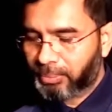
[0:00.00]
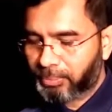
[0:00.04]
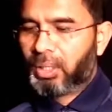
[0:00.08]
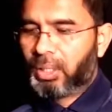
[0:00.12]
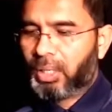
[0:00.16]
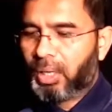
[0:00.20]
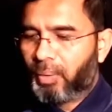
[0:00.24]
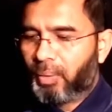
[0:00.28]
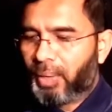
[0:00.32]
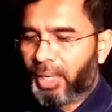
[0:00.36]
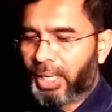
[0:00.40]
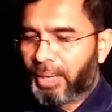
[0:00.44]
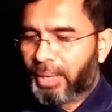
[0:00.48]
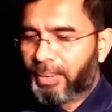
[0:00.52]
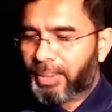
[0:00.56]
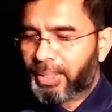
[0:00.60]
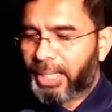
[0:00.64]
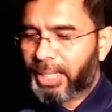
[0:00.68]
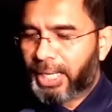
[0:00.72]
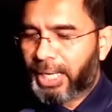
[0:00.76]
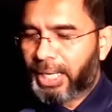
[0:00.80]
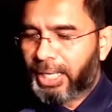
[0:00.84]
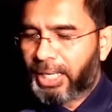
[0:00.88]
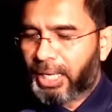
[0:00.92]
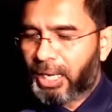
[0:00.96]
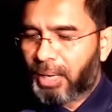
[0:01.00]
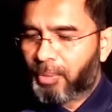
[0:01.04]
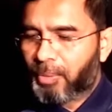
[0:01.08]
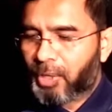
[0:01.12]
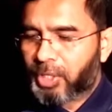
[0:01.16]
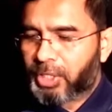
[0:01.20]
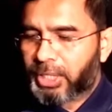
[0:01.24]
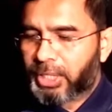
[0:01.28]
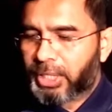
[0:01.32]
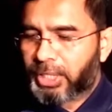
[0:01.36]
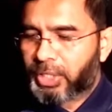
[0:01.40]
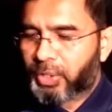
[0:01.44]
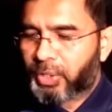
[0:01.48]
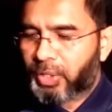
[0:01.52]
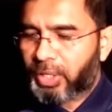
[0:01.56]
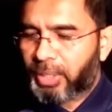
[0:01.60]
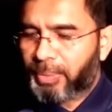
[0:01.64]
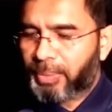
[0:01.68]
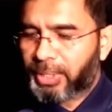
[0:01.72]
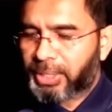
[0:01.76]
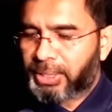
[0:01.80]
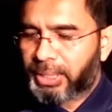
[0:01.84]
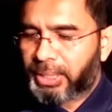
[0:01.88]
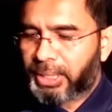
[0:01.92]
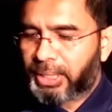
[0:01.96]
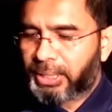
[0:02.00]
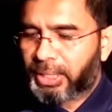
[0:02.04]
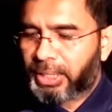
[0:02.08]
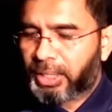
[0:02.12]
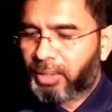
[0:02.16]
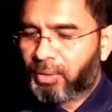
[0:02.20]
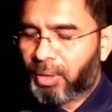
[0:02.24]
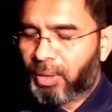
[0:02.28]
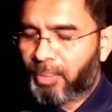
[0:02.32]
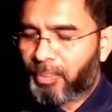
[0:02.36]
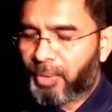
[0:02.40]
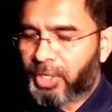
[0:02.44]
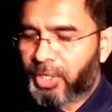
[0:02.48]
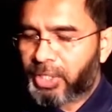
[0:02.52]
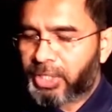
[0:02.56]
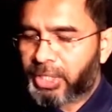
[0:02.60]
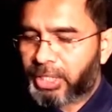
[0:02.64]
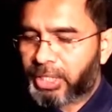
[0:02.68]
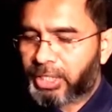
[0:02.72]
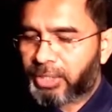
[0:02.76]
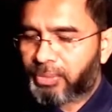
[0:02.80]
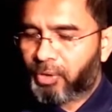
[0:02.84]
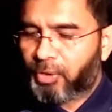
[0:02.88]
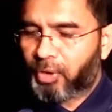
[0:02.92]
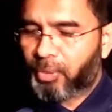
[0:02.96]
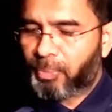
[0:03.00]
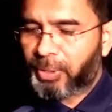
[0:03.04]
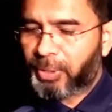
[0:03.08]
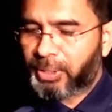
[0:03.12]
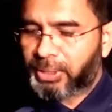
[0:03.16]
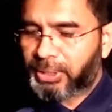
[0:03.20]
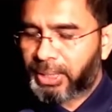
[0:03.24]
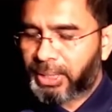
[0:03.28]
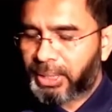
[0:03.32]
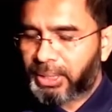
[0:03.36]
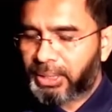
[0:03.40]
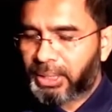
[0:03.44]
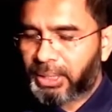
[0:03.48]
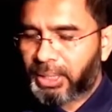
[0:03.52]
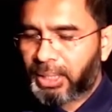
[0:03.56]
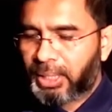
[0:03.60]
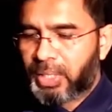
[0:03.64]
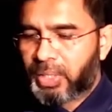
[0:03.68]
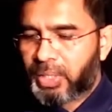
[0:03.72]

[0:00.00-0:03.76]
Now we're given the critical moisture is 20%, equilibrium moisture is 4%.